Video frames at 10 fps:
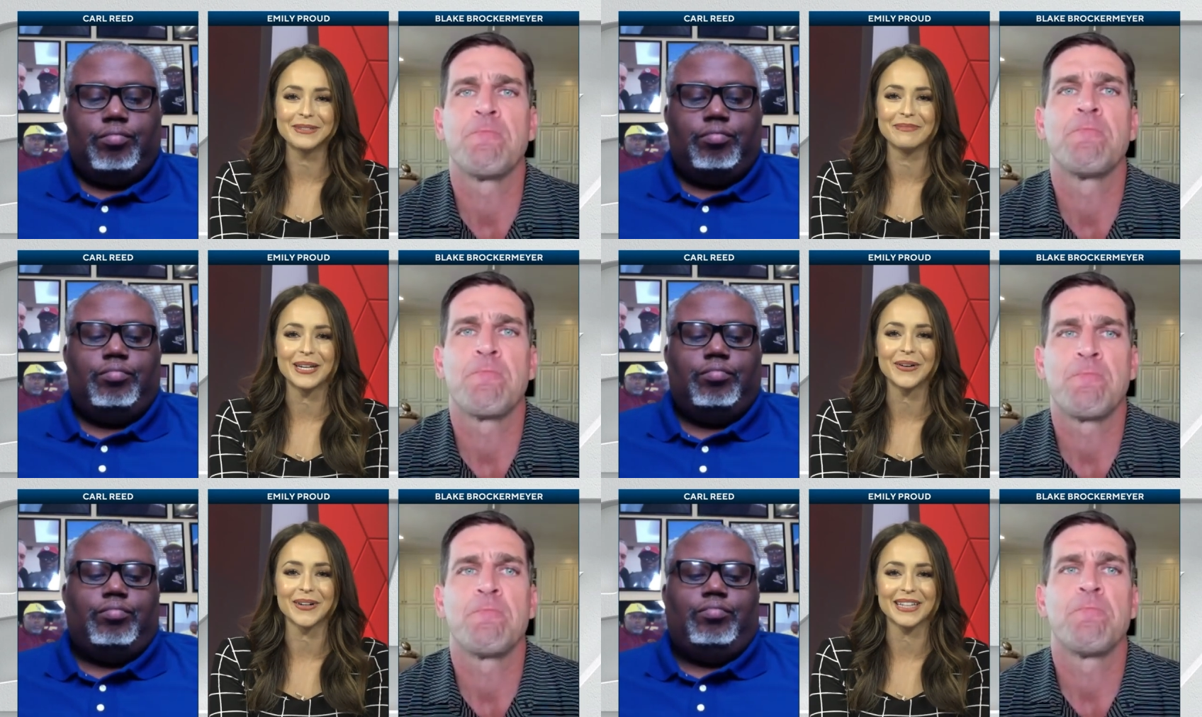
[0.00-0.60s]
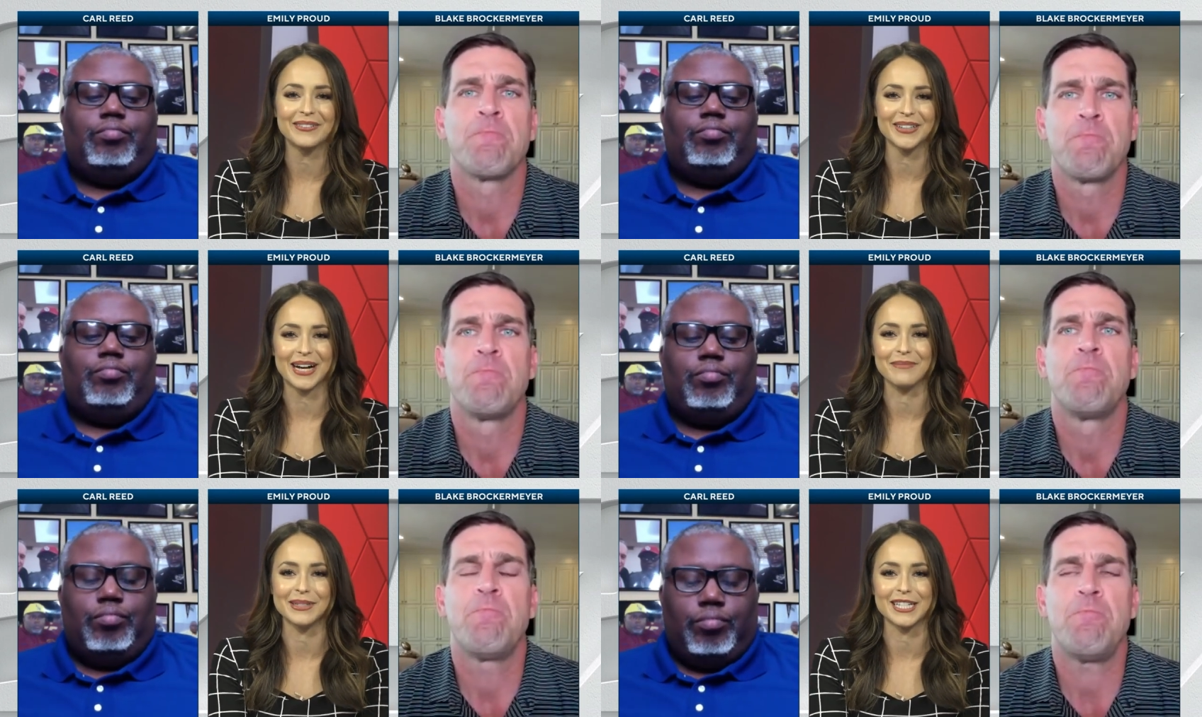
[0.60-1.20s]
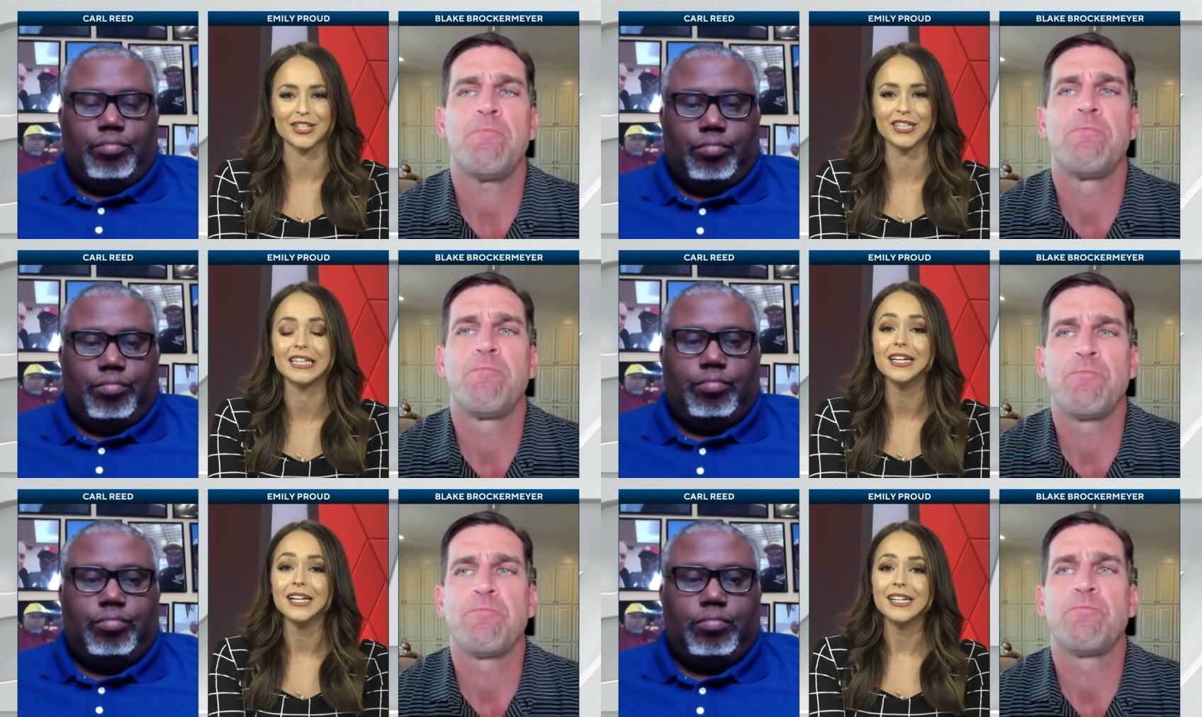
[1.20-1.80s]
Speaker 1: some lower level competition,
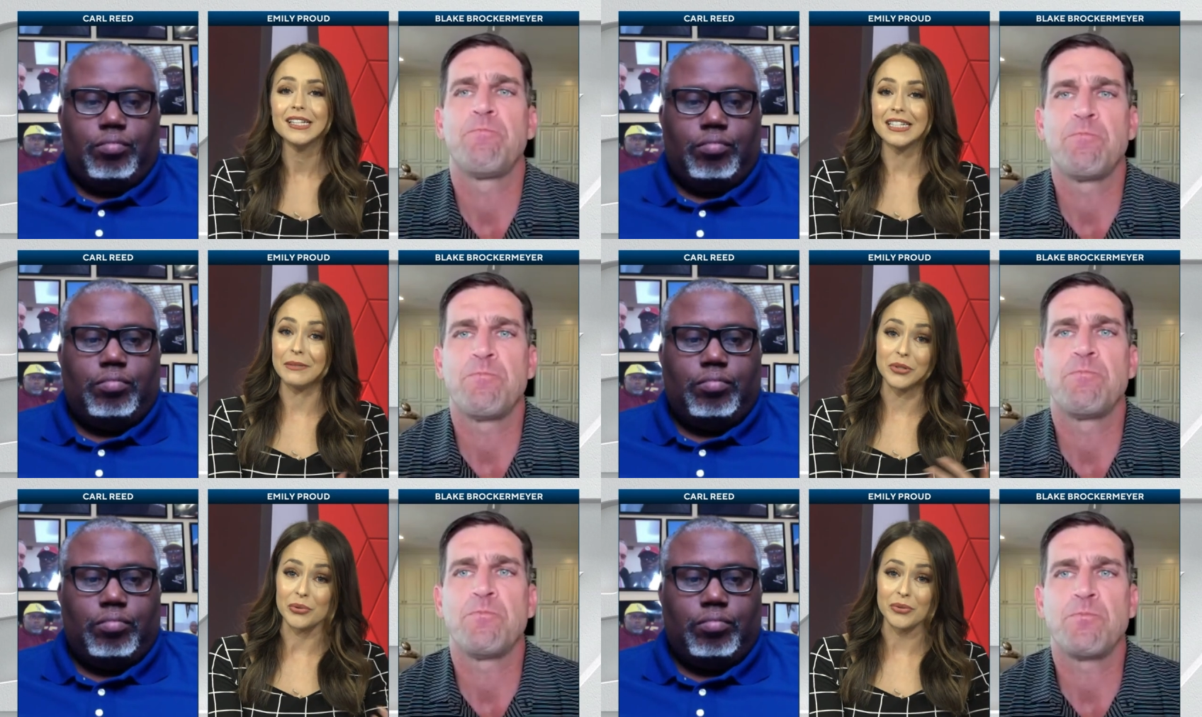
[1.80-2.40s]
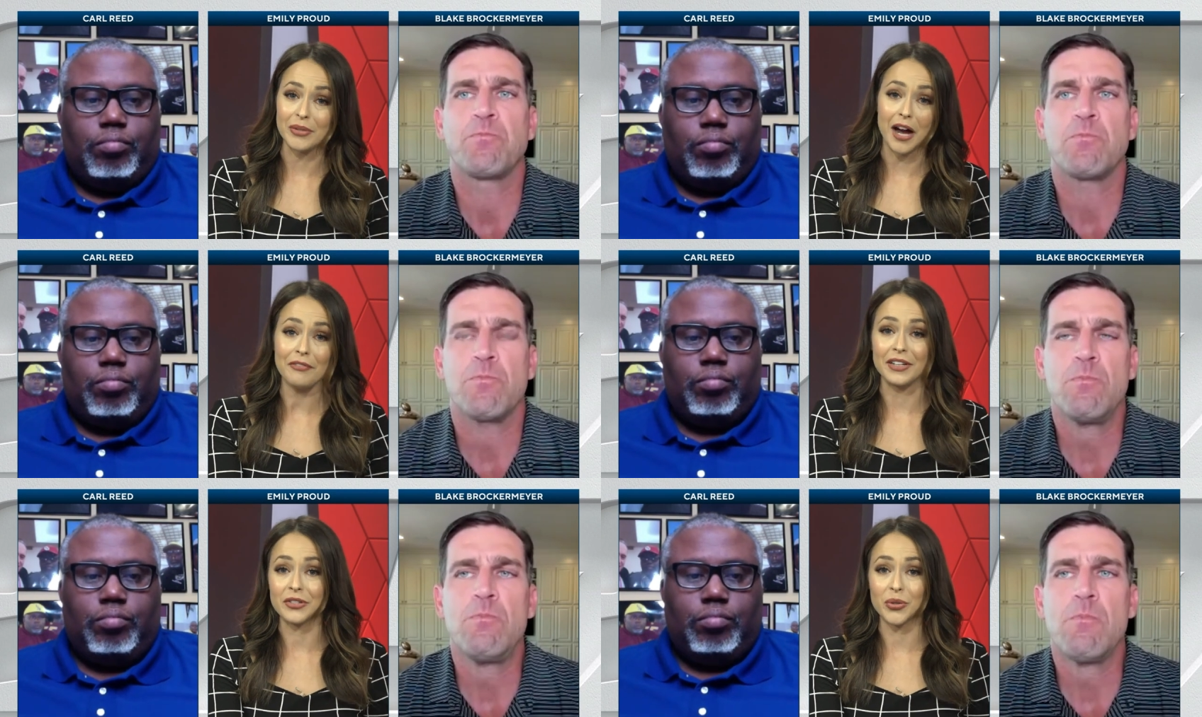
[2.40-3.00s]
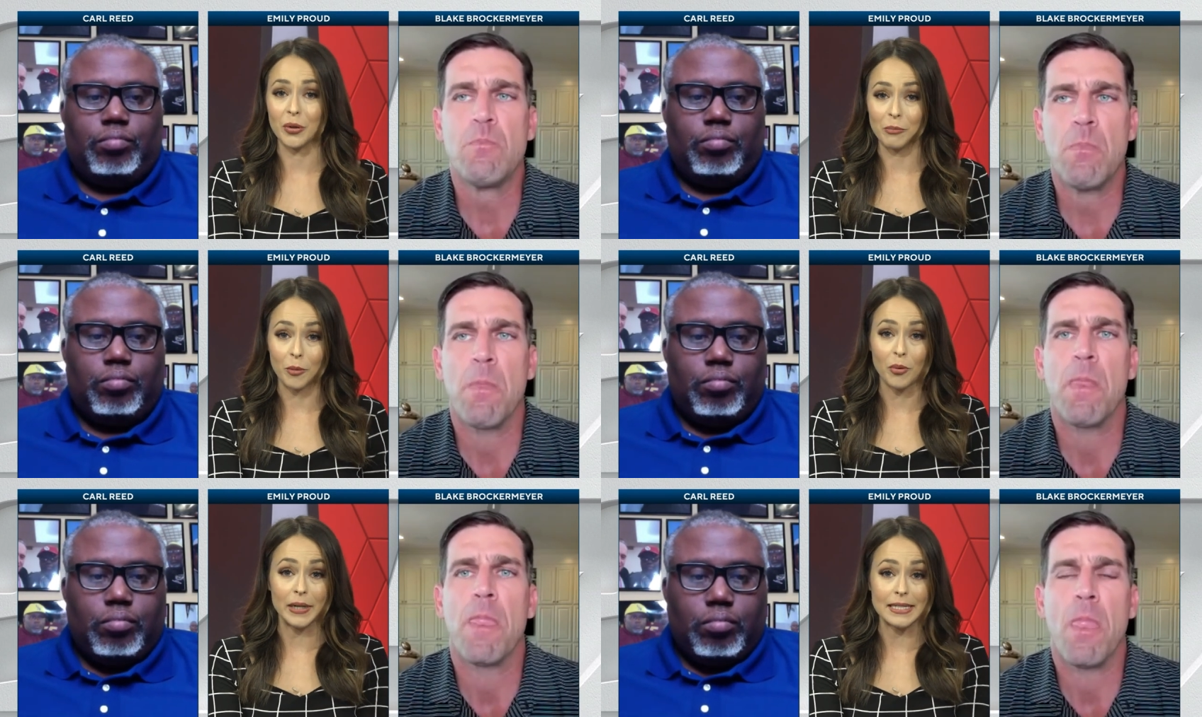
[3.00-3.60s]
teams whose offense scored
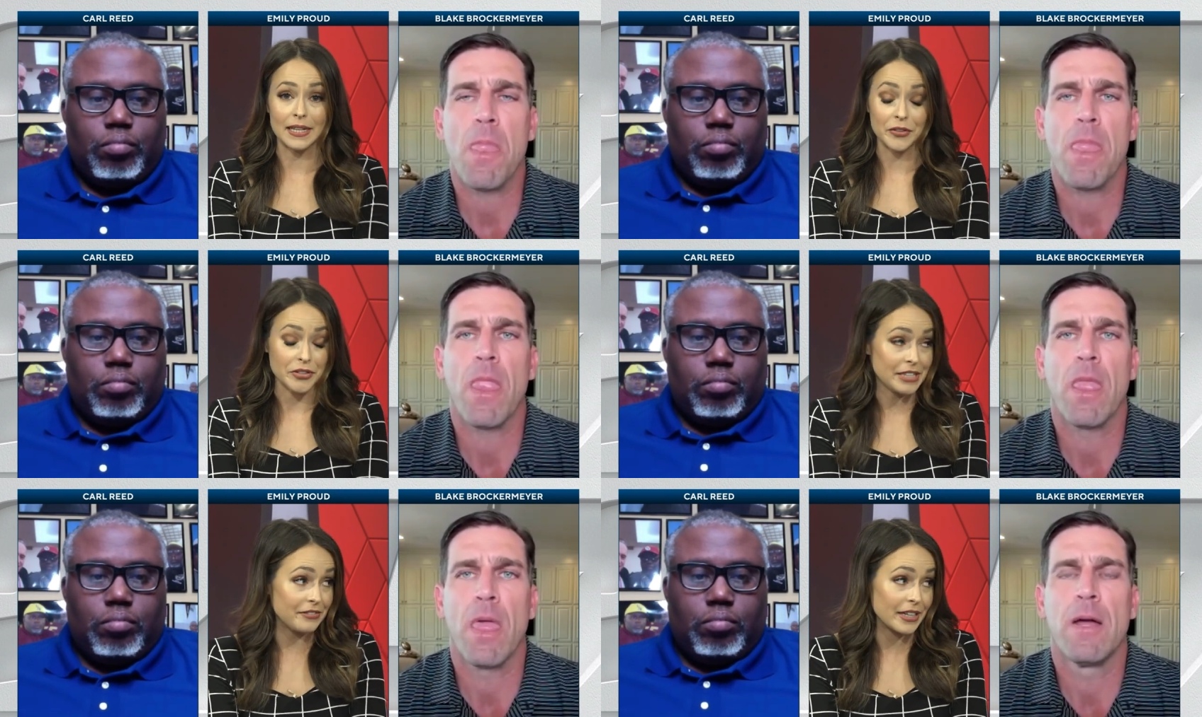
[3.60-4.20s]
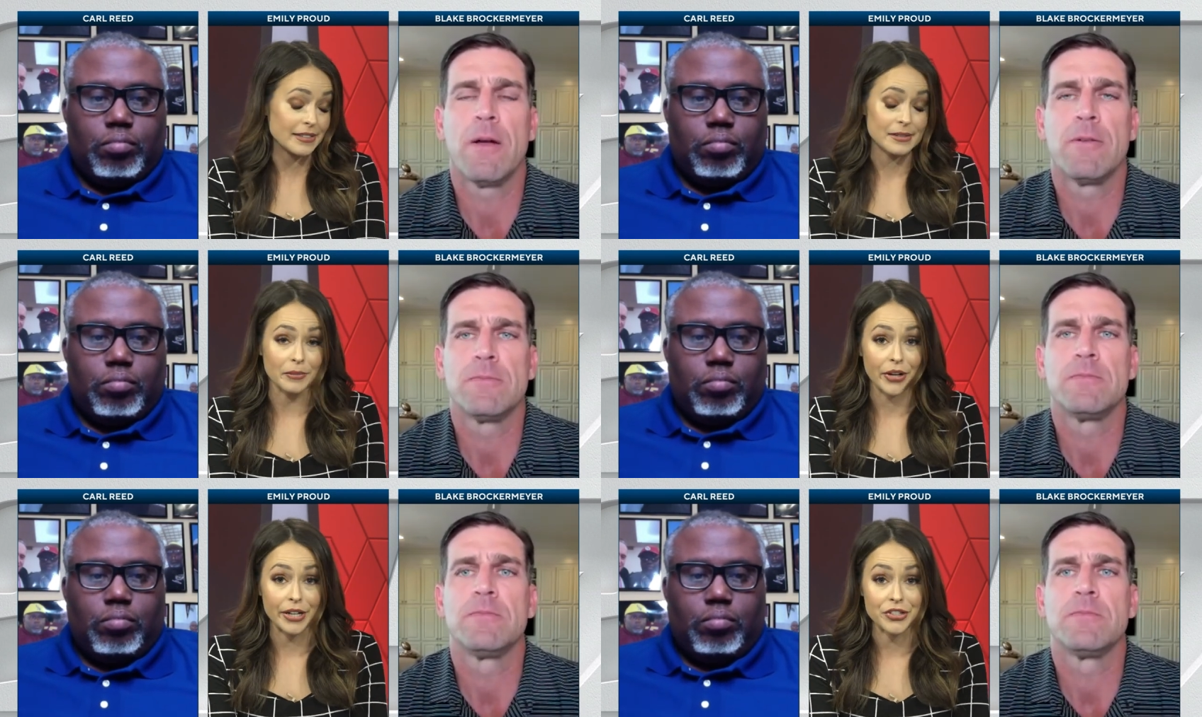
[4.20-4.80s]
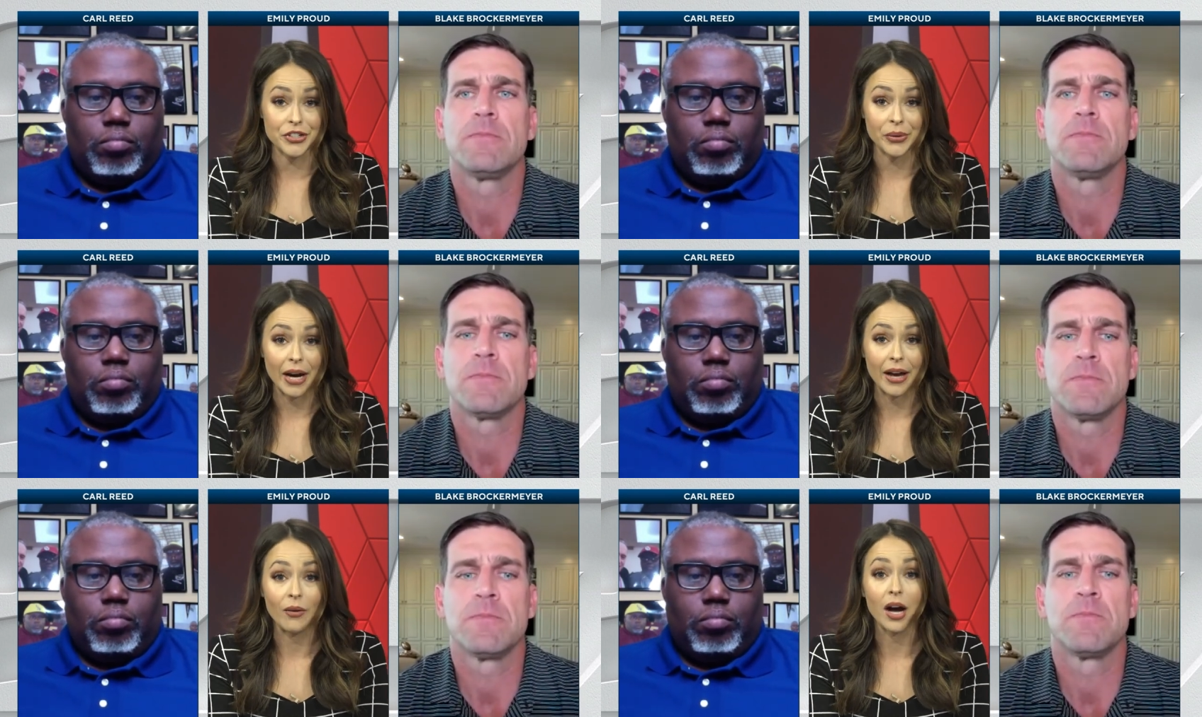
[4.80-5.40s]
more points than their defense, I'm looking at you,
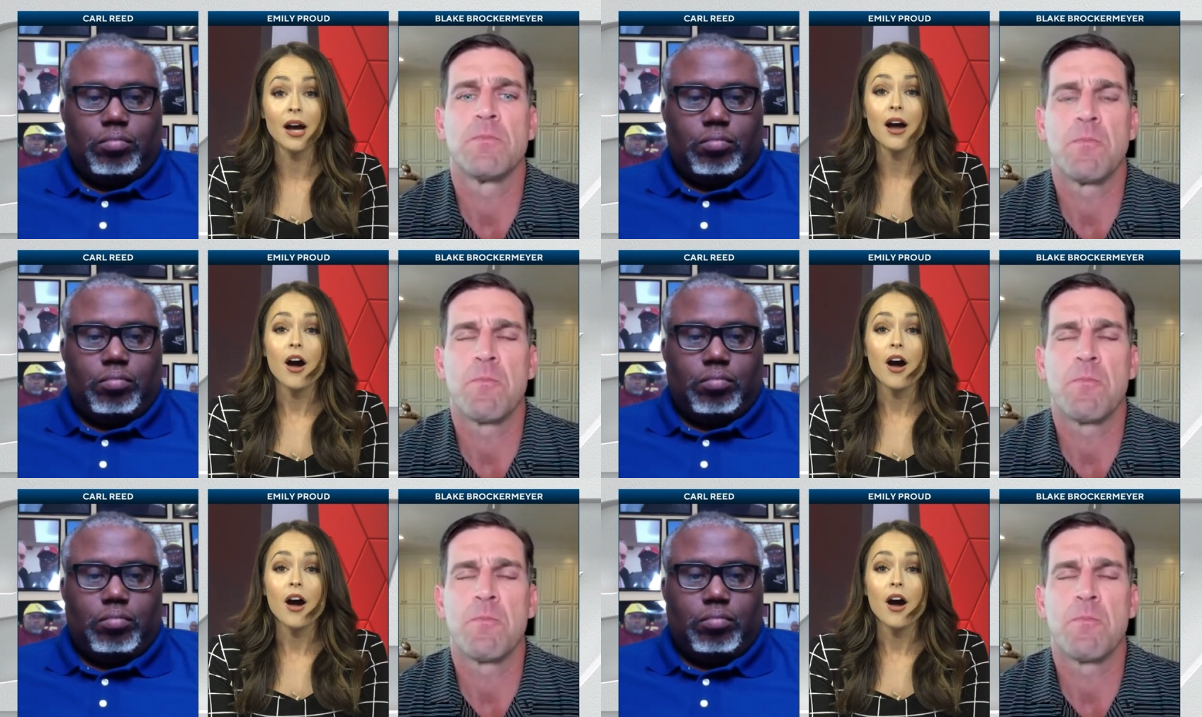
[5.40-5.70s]
Iowa,